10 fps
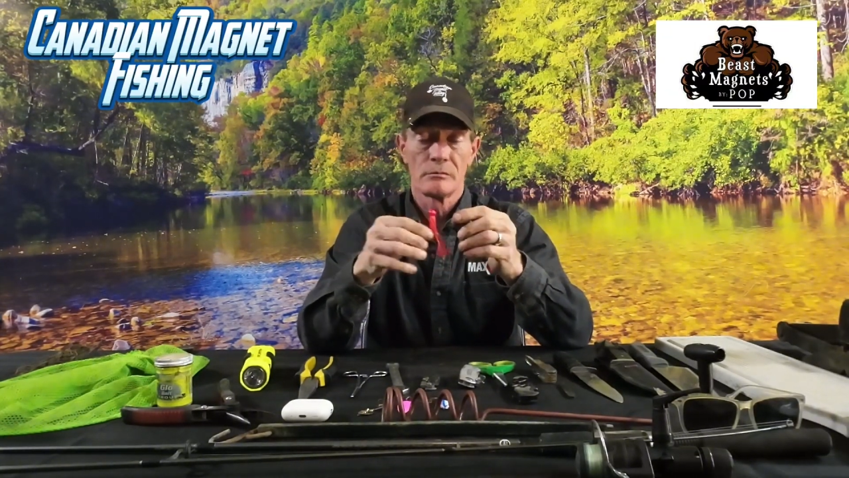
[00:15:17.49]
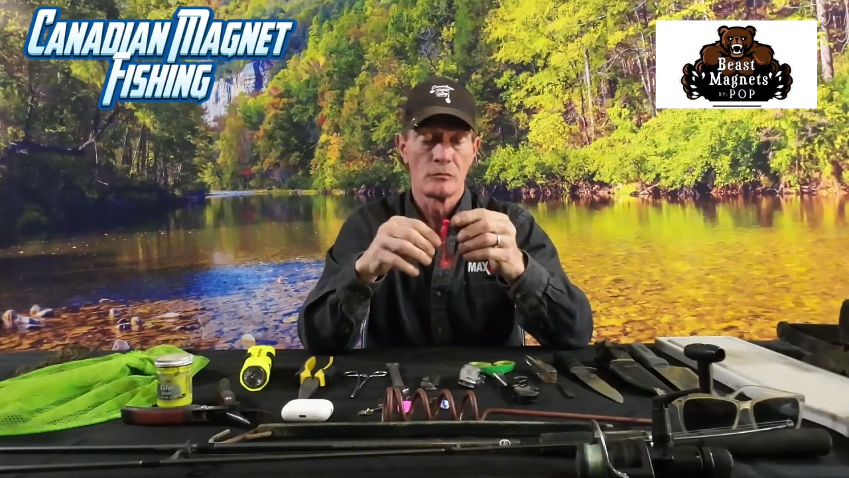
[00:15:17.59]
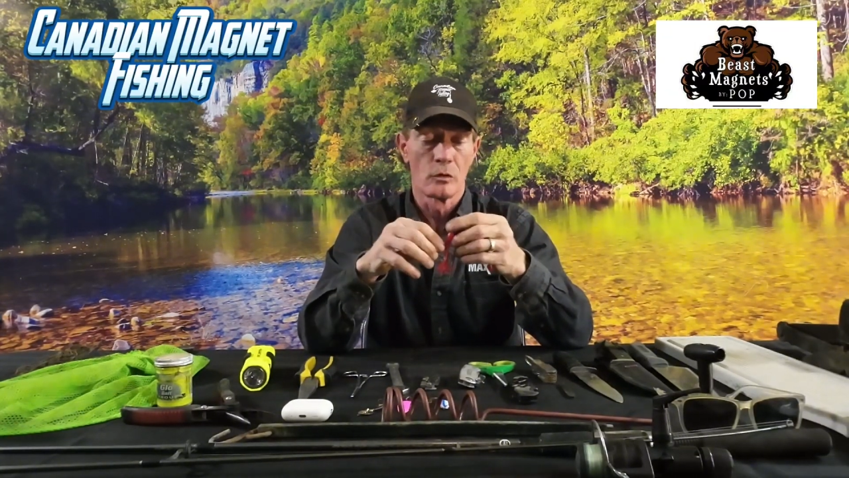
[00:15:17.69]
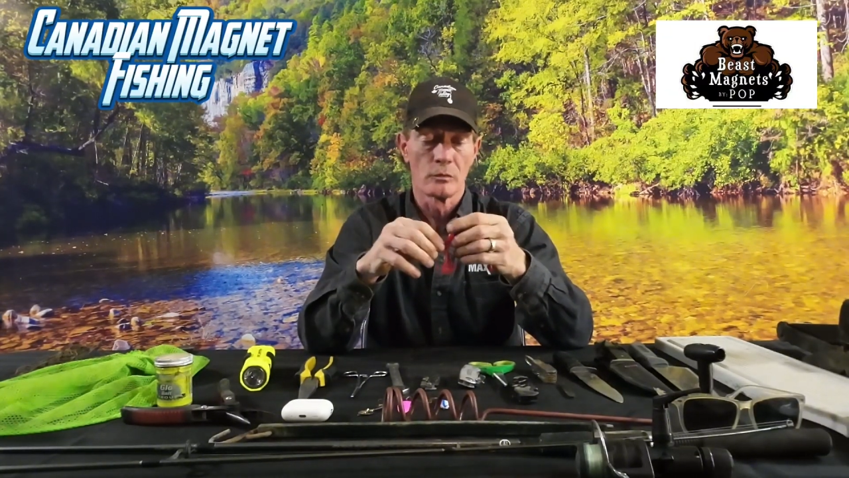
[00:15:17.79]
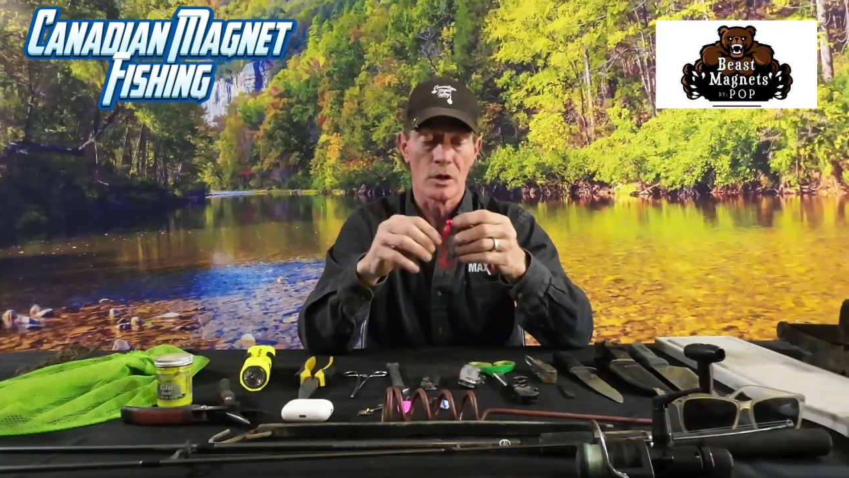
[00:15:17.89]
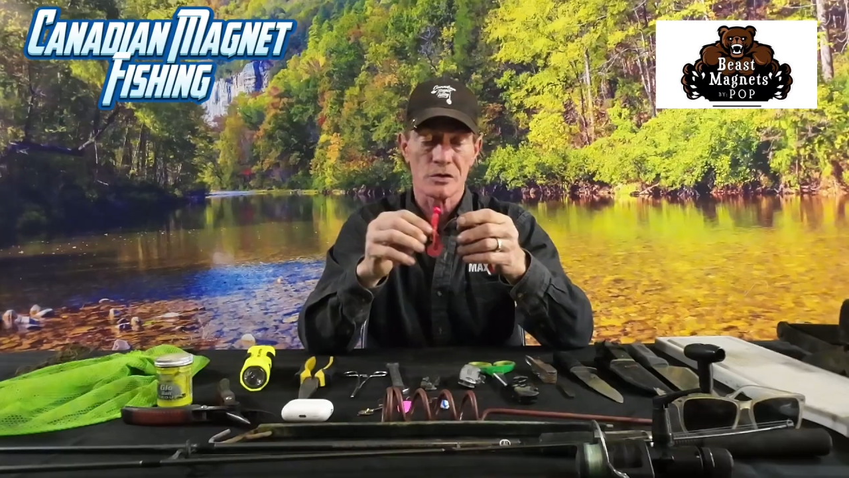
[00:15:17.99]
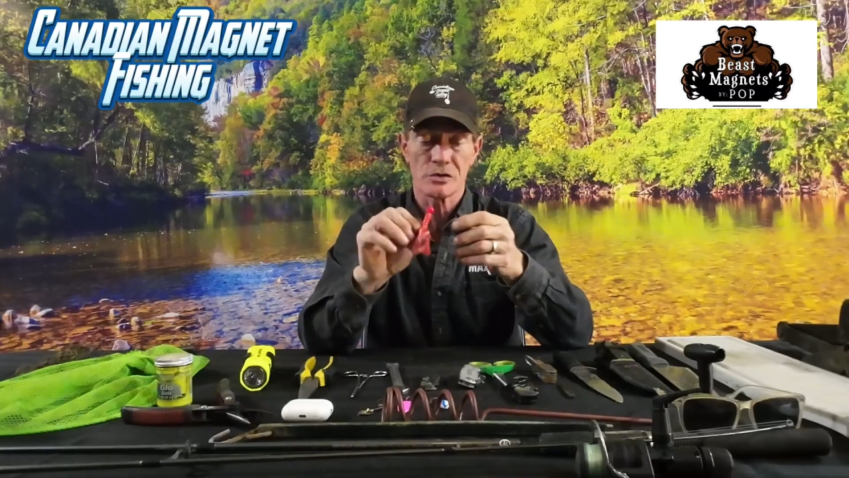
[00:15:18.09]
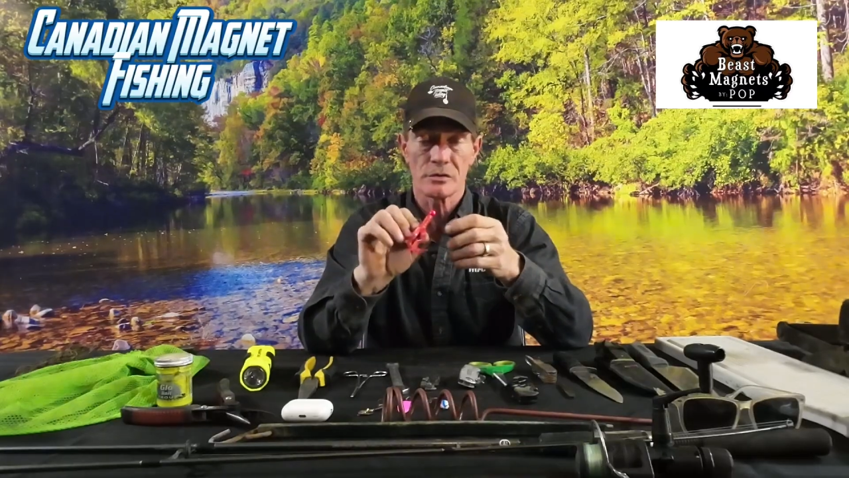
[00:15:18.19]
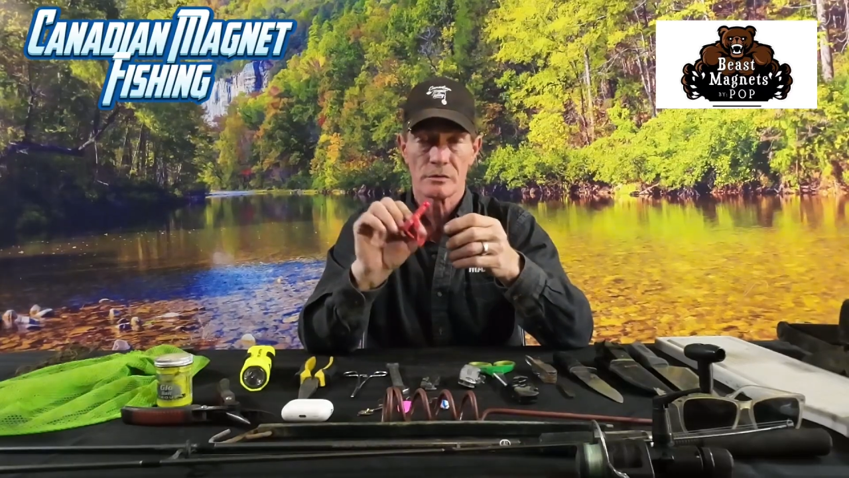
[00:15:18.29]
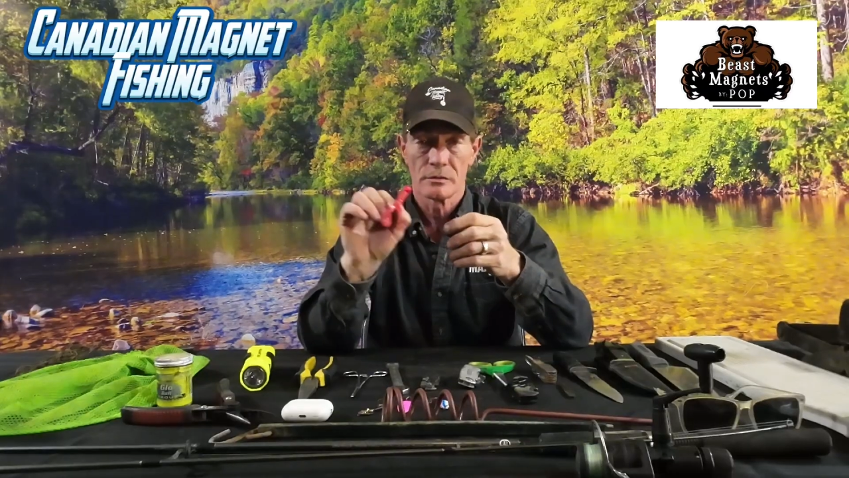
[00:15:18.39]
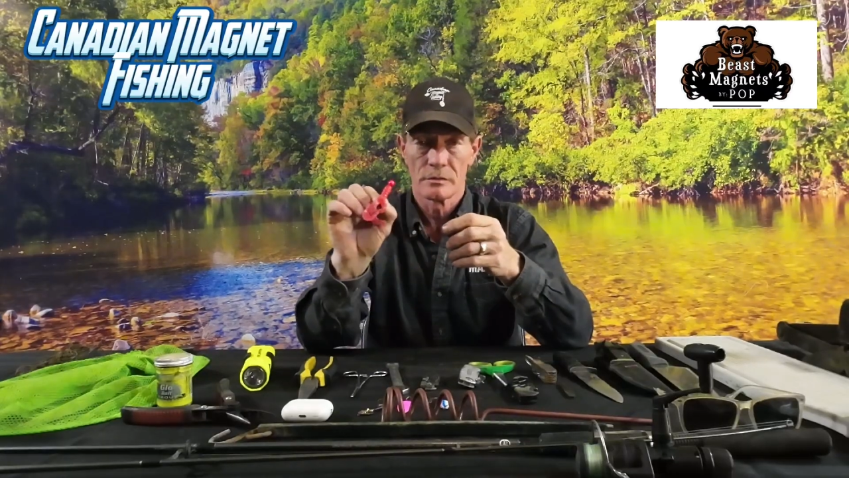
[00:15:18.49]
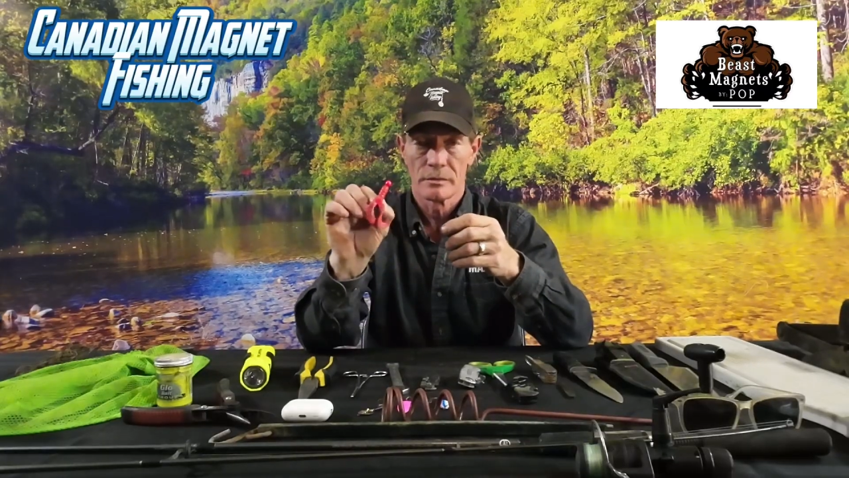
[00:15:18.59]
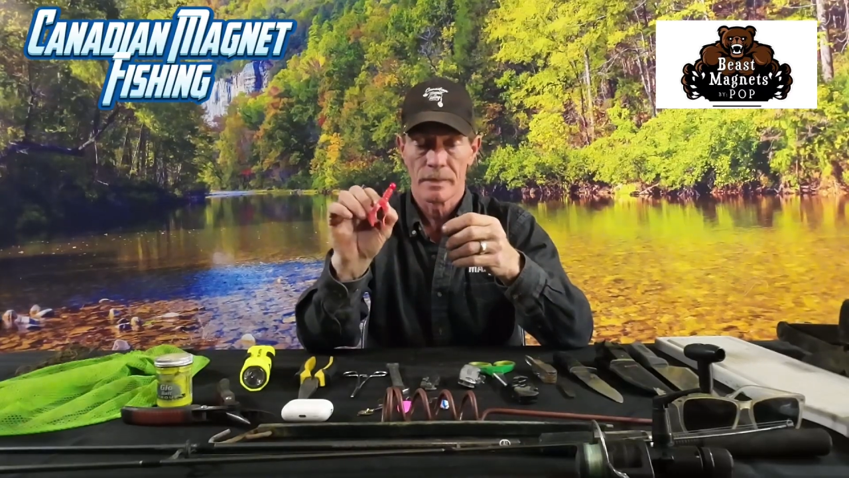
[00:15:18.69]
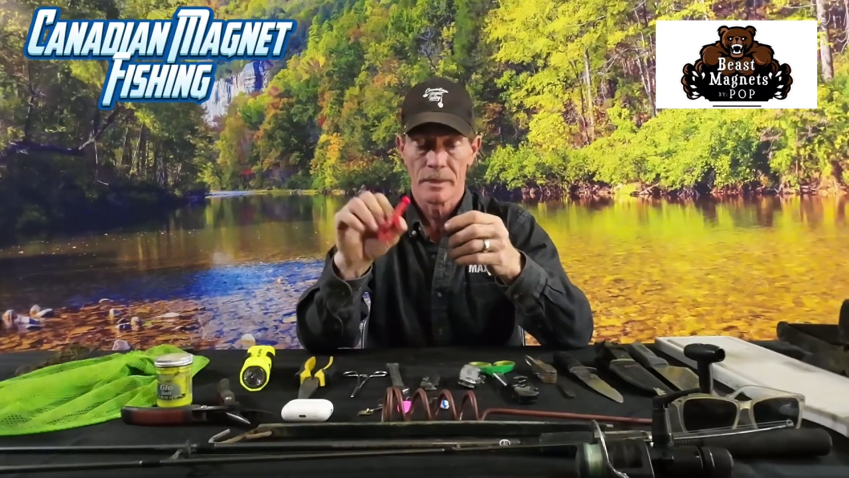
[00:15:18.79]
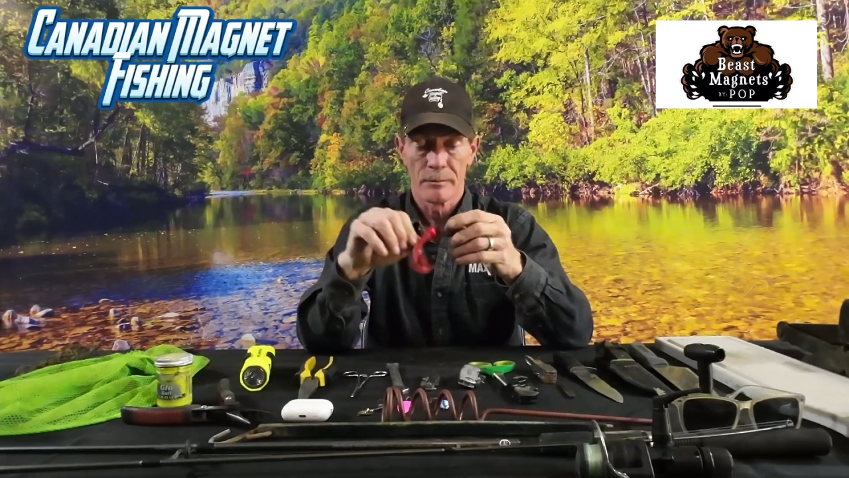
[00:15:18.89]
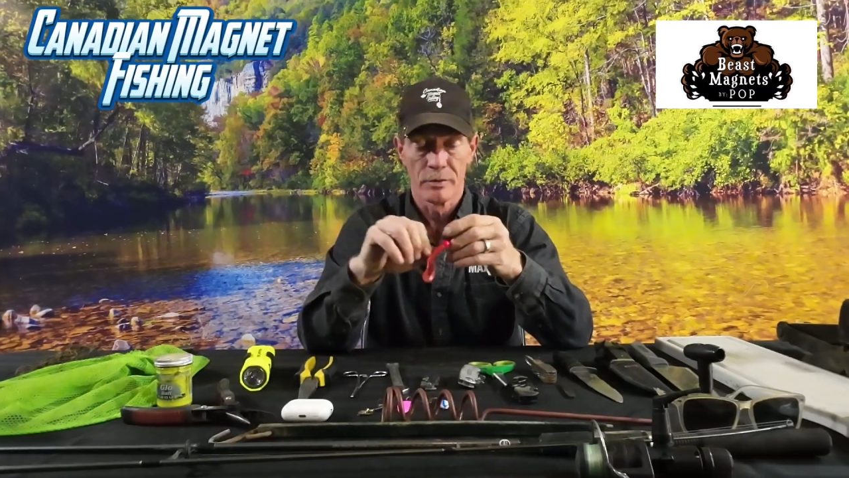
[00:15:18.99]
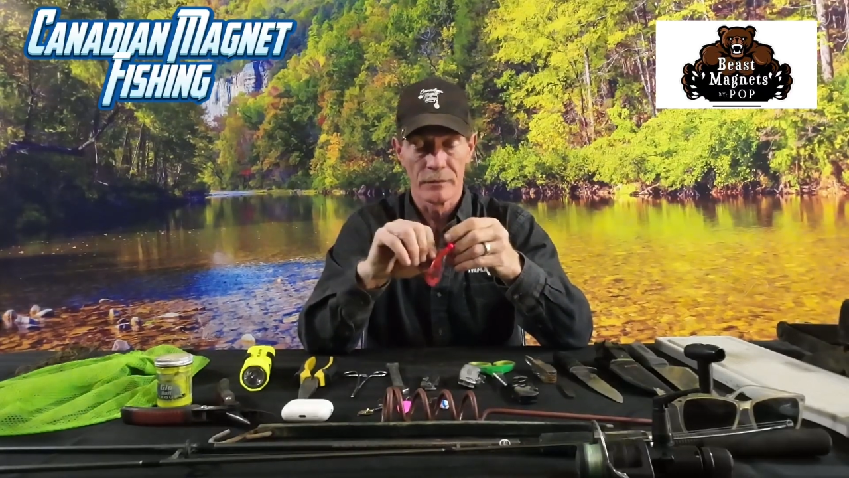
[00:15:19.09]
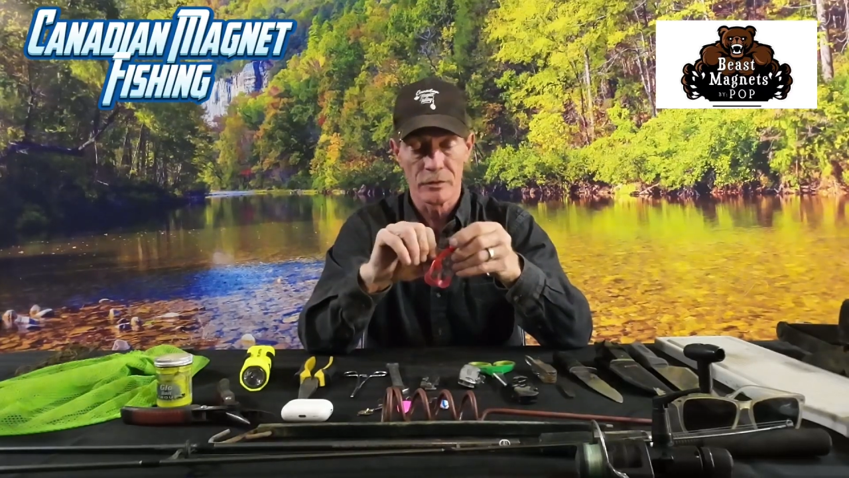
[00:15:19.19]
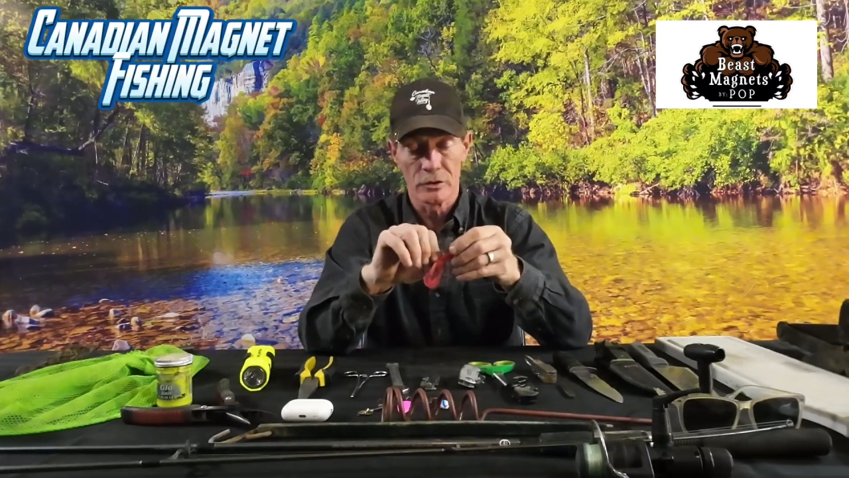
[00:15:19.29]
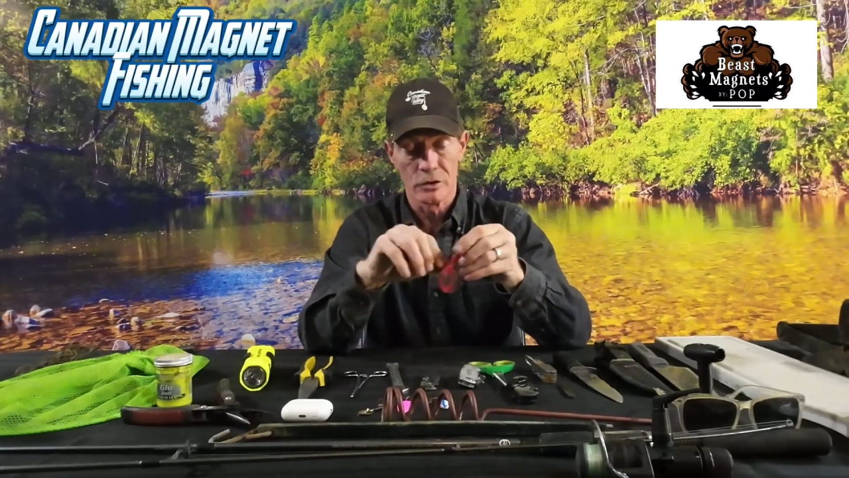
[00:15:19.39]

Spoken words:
no rust, perfect